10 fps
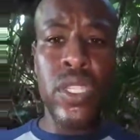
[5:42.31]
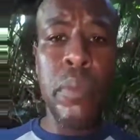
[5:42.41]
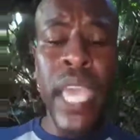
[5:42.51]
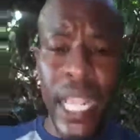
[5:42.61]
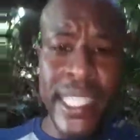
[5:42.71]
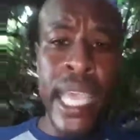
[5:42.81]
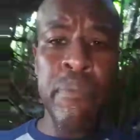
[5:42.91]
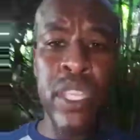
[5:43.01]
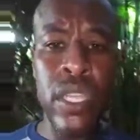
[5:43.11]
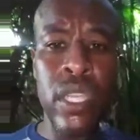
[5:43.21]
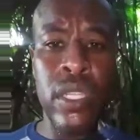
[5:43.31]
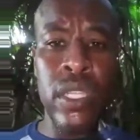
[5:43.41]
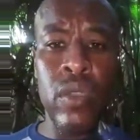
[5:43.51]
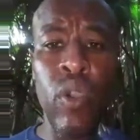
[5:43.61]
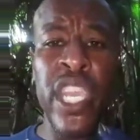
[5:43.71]
to be accepted.
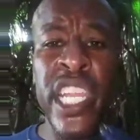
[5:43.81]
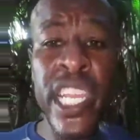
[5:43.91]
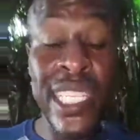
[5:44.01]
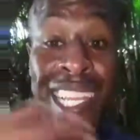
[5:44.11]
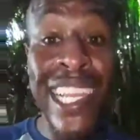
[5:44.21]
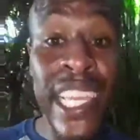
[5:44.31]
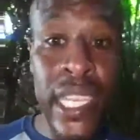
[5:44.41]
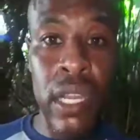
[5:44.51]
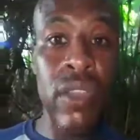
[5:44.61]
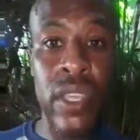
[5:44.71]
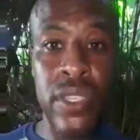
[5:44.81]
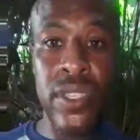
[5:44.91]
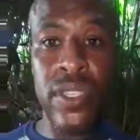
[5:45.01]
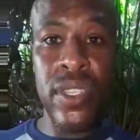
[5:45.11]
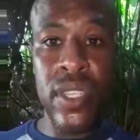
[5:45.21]
All you need is clean
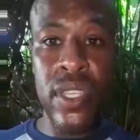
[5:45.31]
clothes.